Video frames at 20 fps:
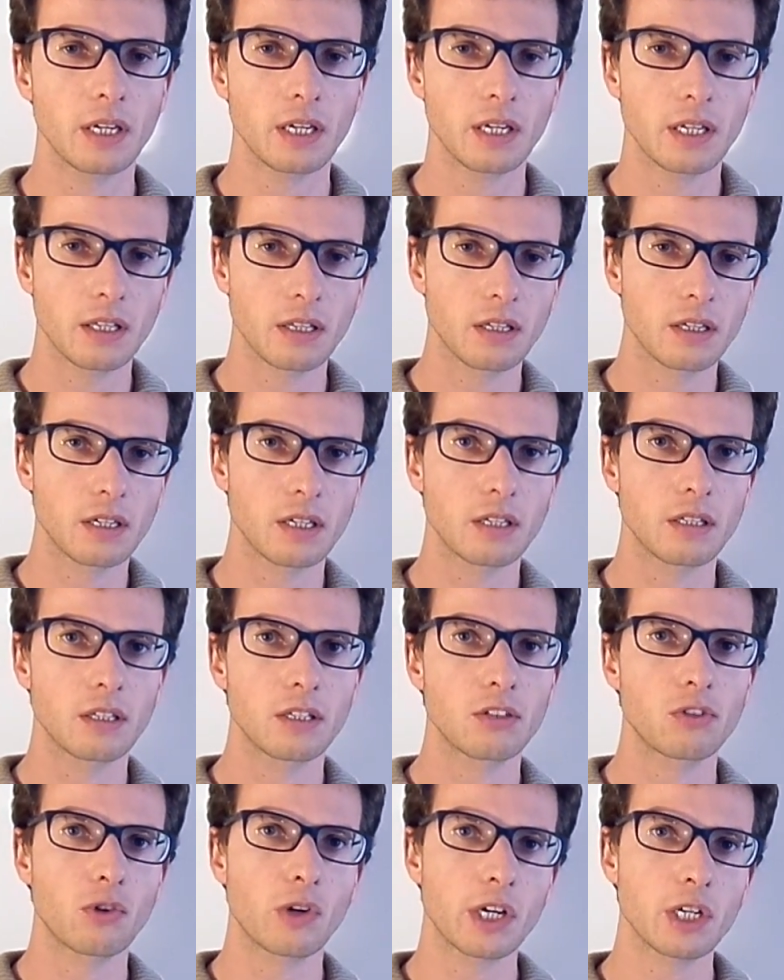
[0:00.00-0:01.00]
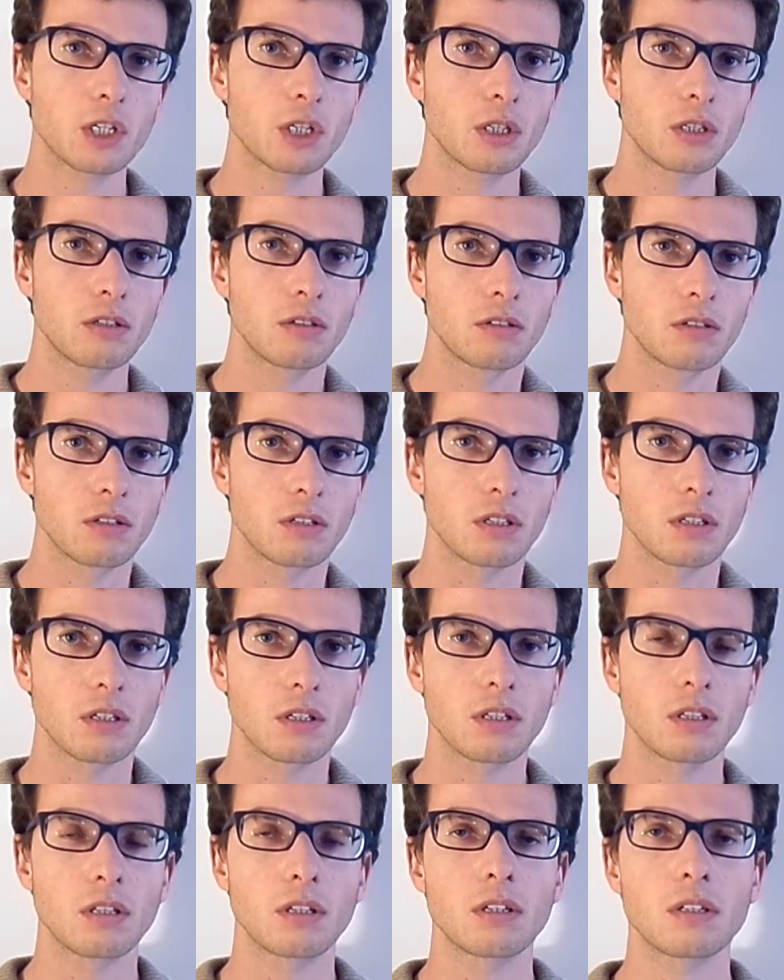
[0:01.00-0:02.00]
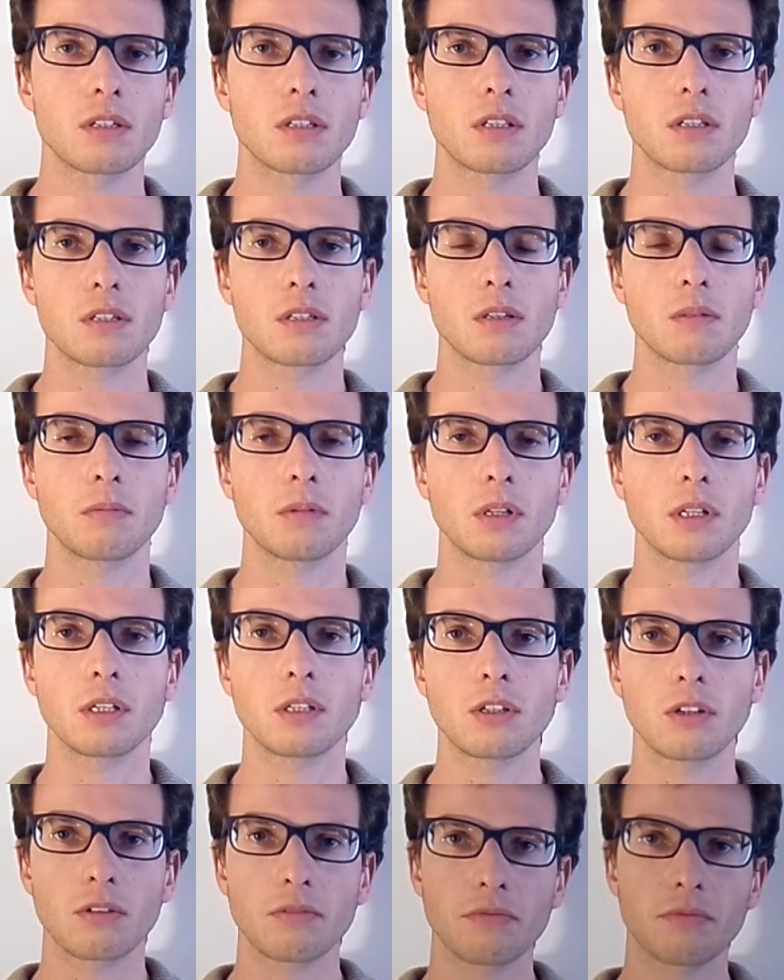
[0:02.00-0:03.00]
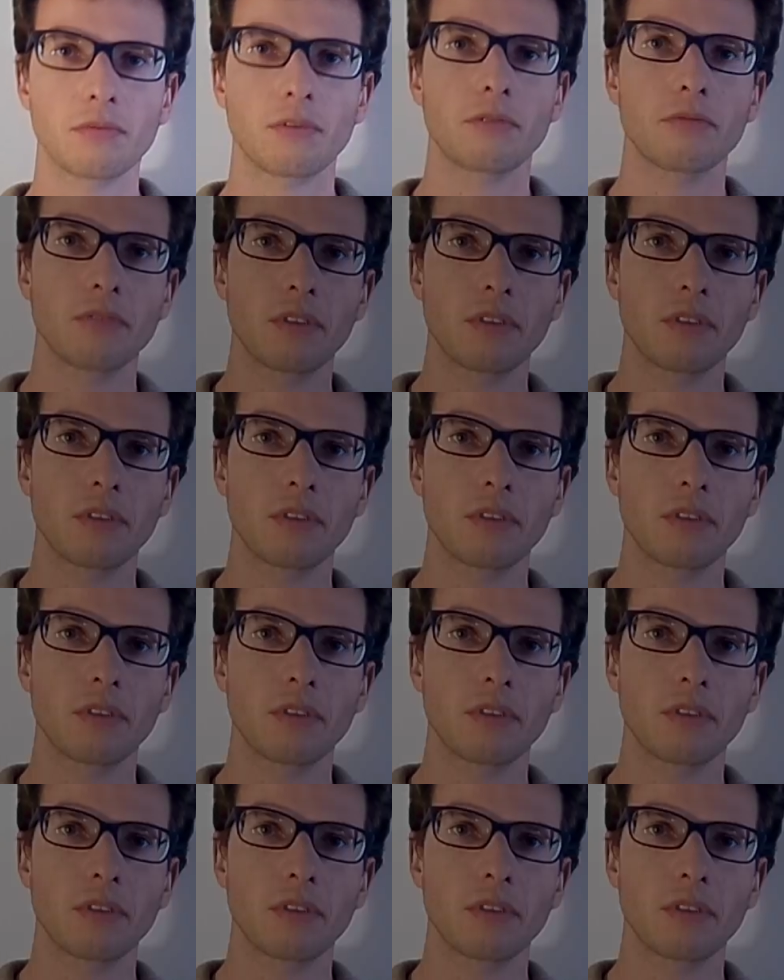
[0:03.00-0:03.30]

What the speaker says: and the traction and the stability of the